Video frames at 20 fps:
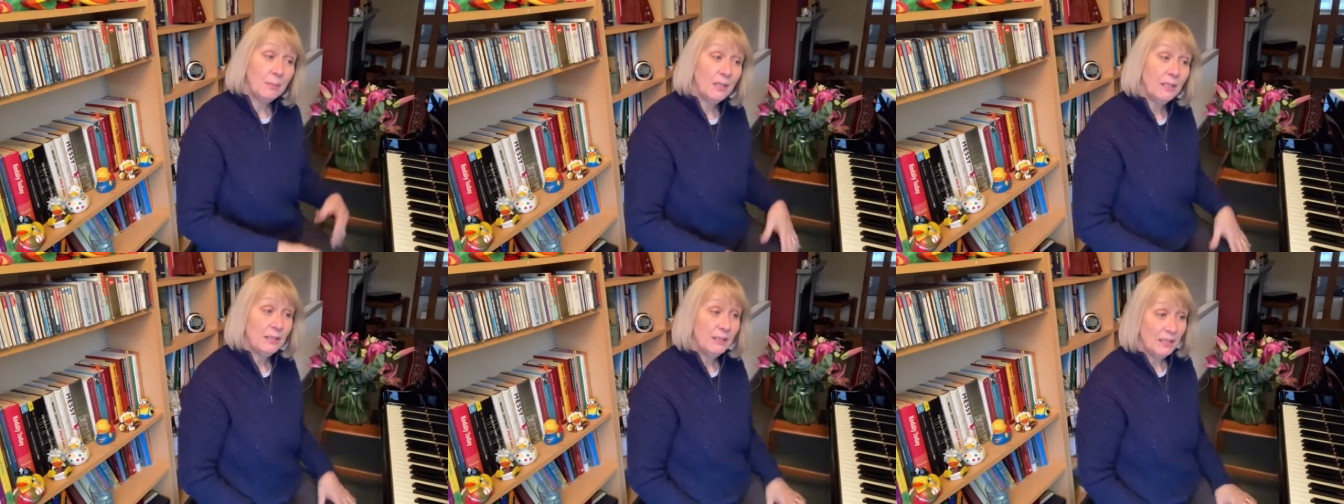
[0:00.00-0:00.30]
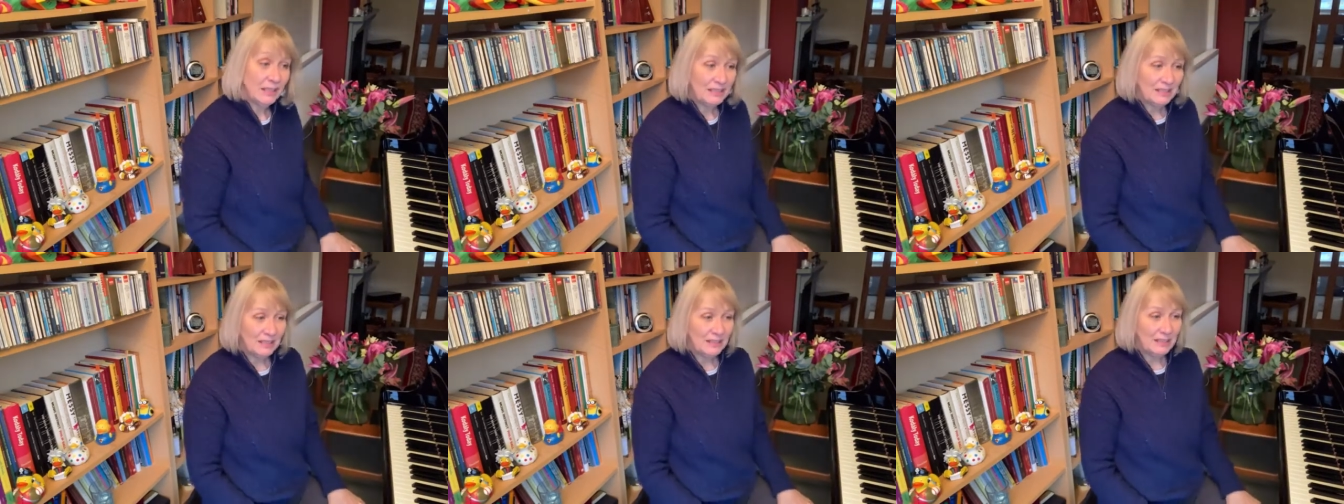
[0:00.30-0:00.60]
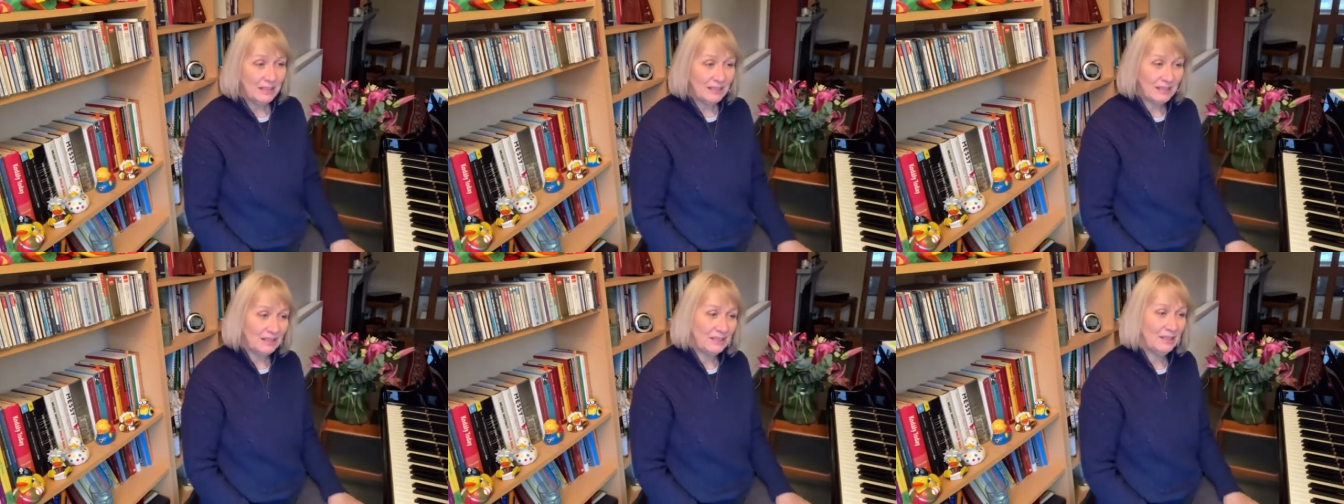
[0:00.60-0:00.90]
Be a
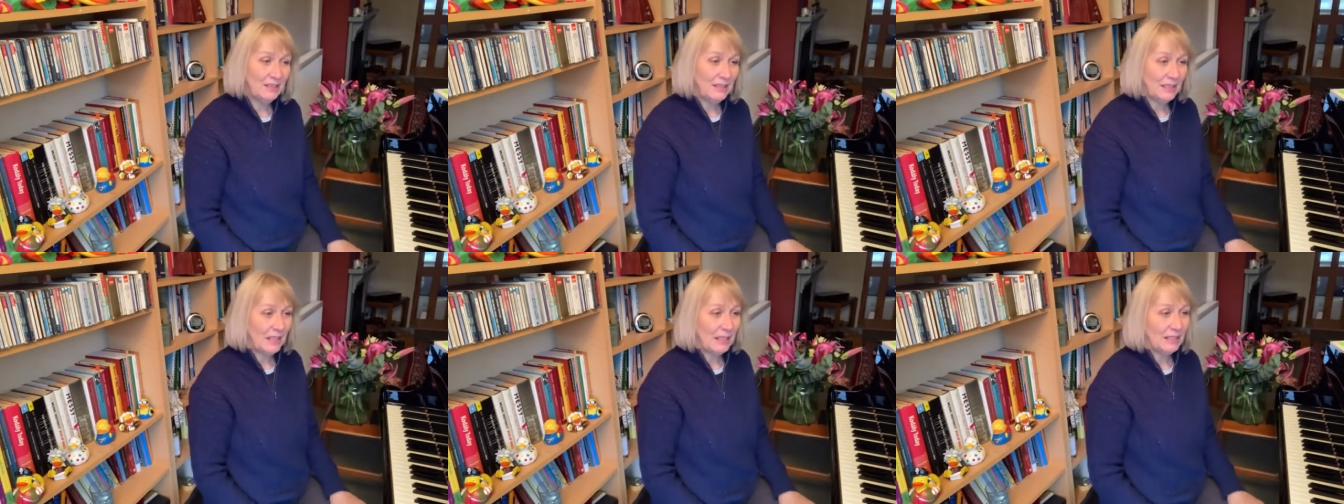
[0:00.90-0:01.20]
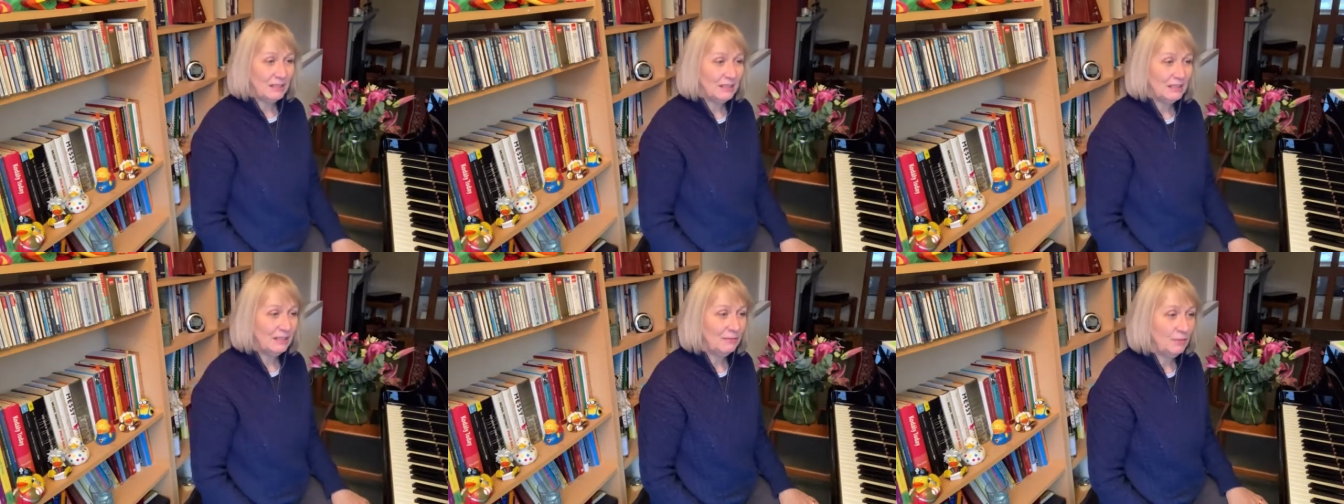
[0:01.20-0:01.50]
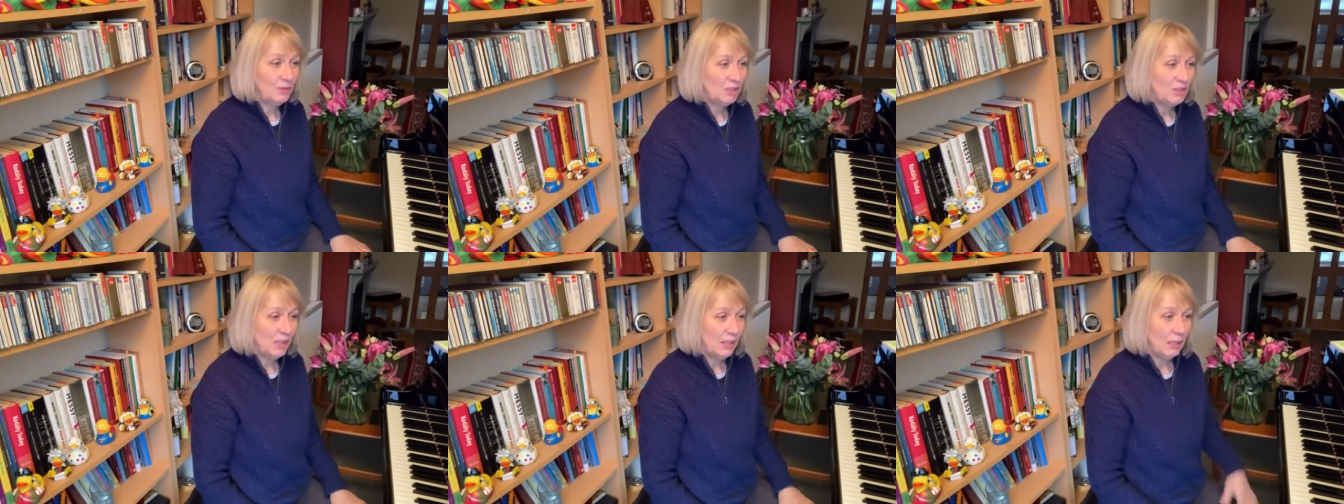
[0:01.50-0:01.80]
nice listening
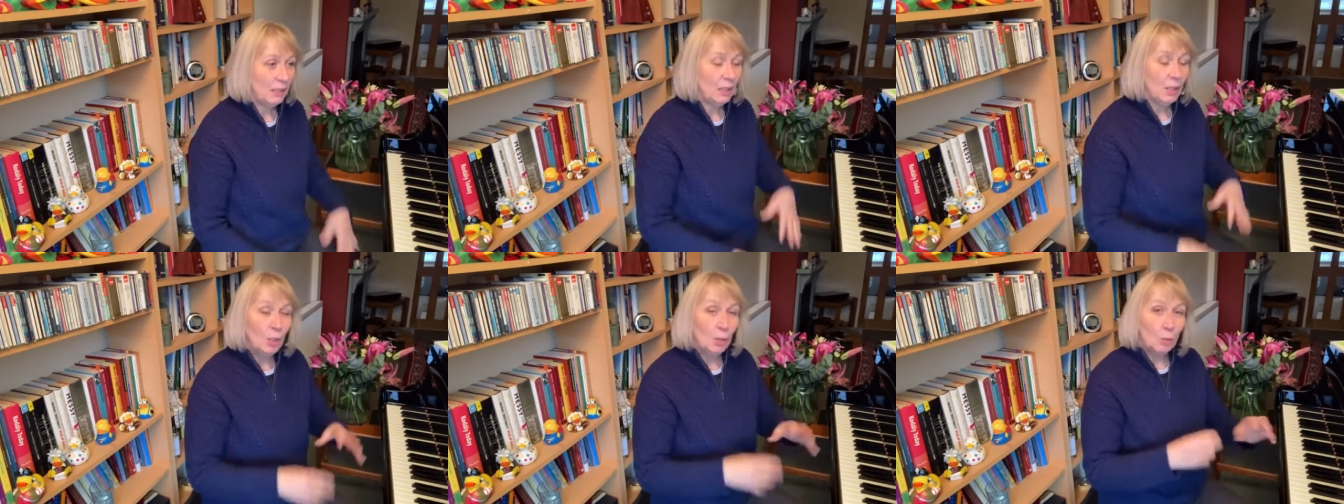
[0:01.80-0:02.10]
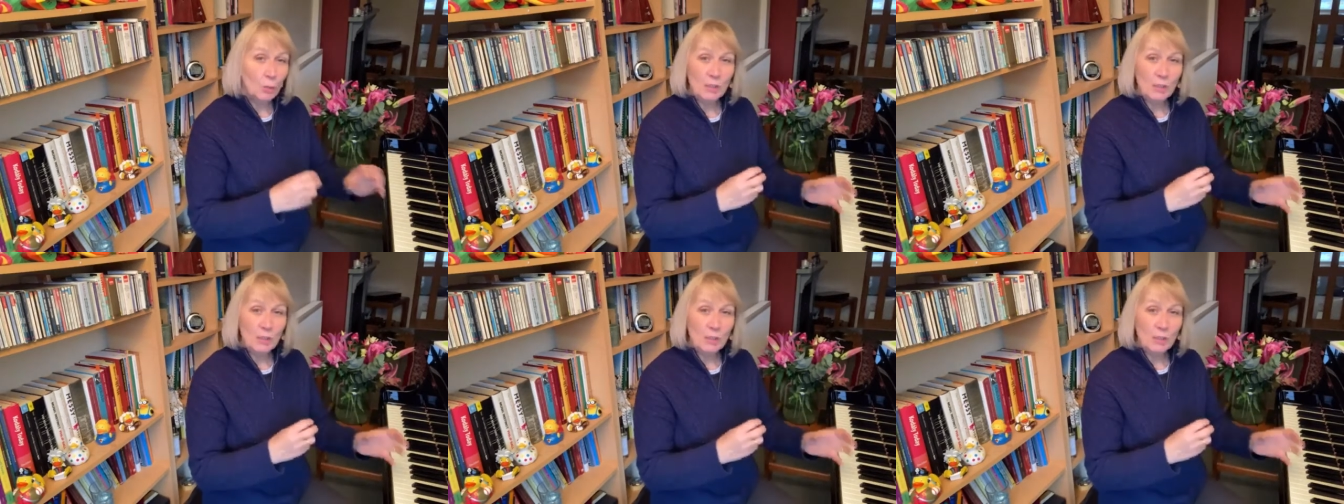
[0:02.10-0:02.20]
activity,